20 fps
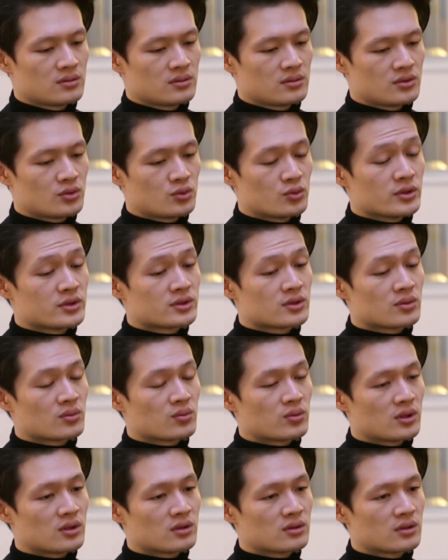The
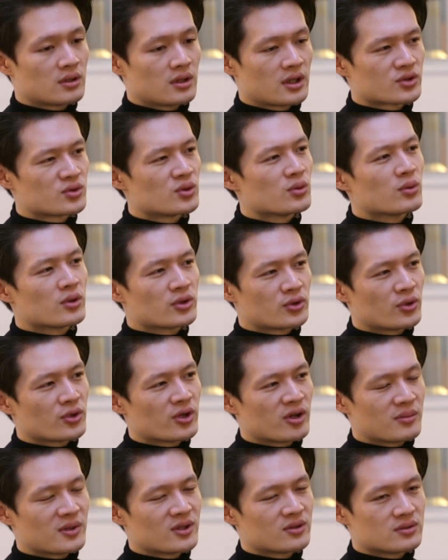recent one, actually we're
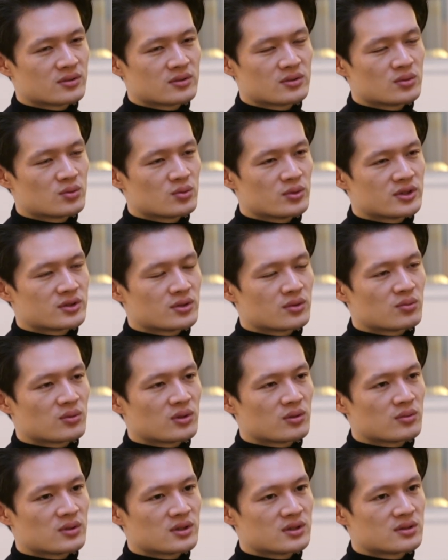talking about it. The recent
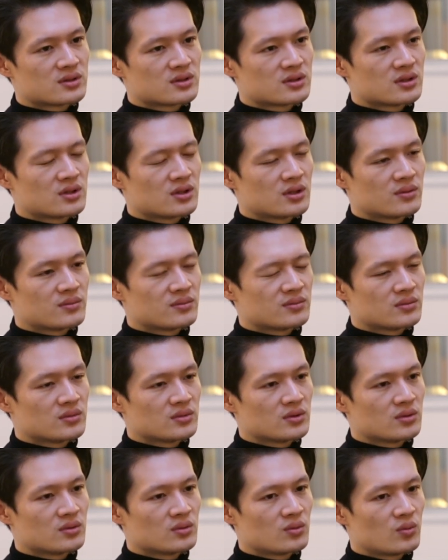one was
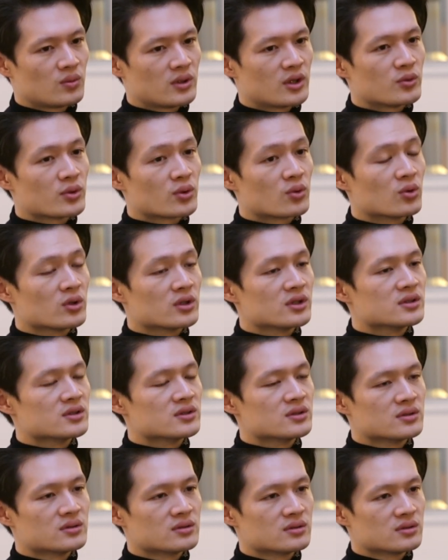when I recorded
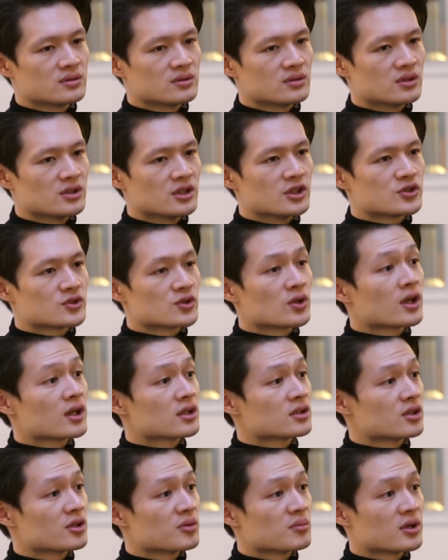Liszt
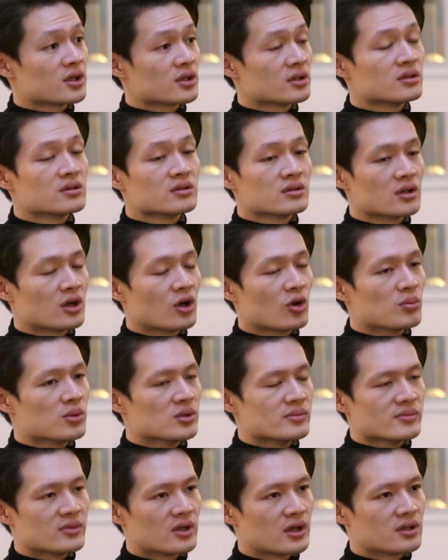Sonata in my
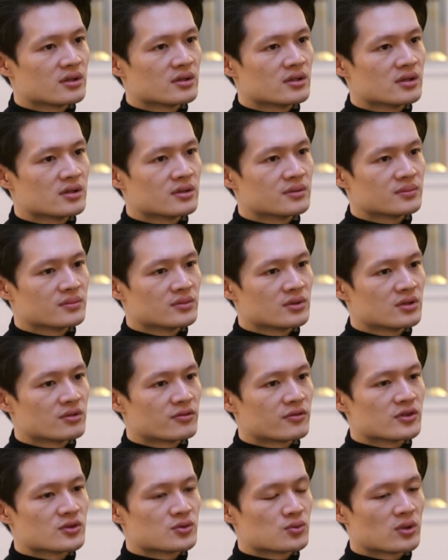album, and the
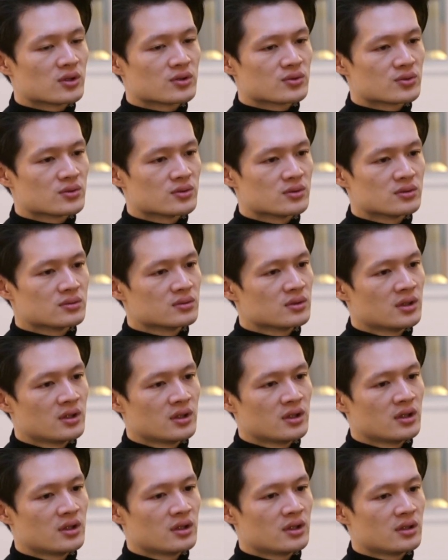first run through
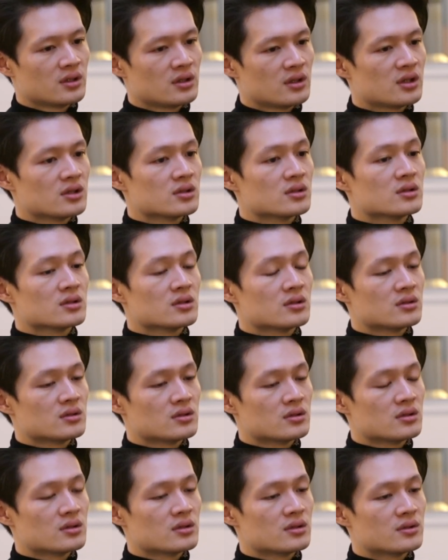in
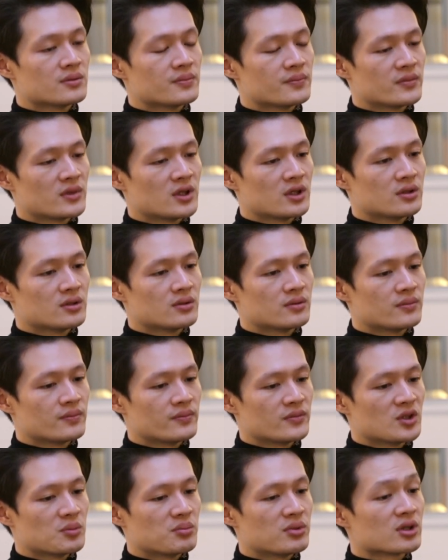
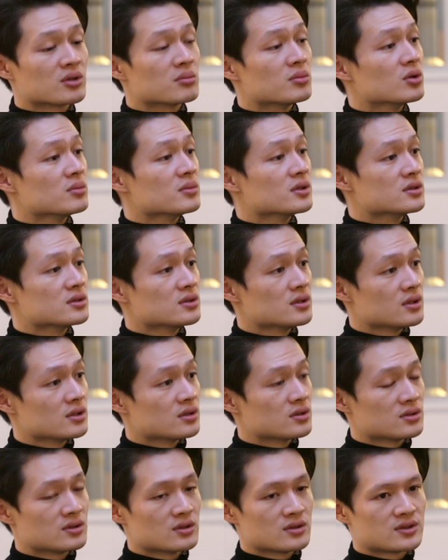the peak moment, in
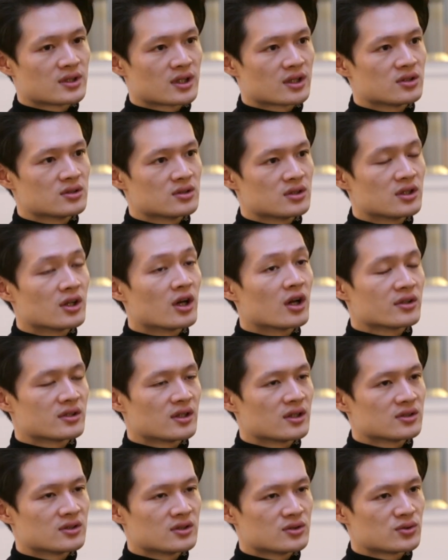the second, in the
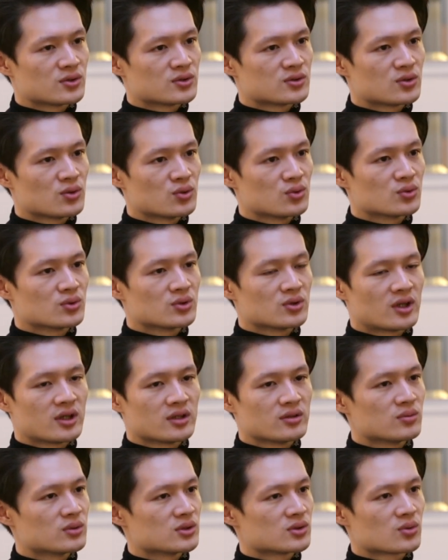Andante sostenuto,
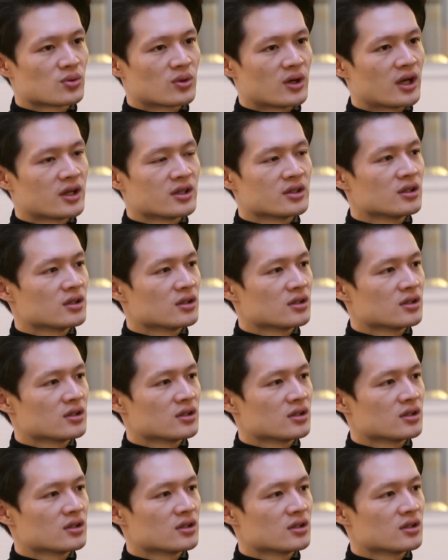I was crying.